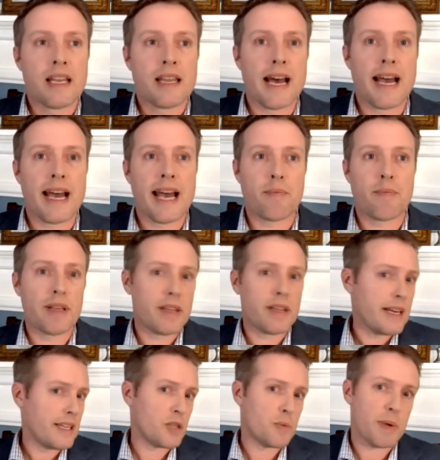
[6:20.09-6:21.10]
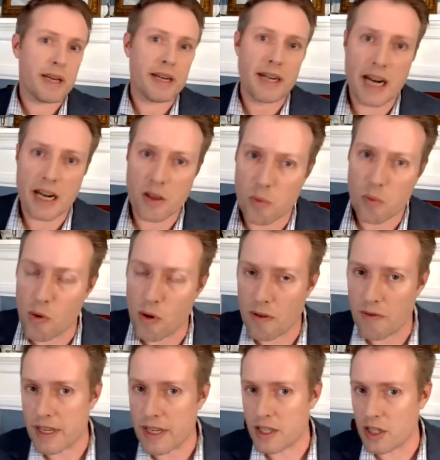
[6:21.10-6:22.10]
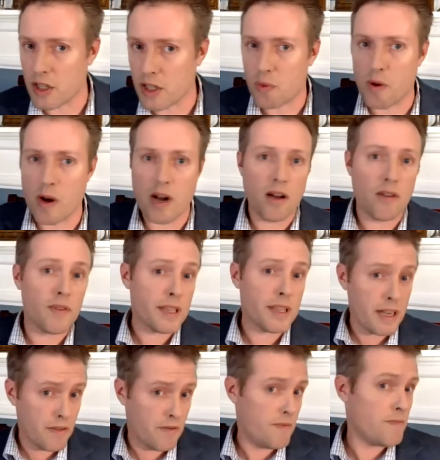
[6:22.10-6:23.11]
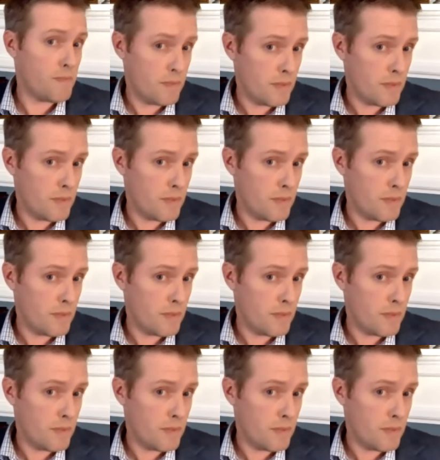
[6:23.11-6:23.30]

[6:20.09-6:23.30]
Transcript: that had been then expanded out of the War of 1812, and then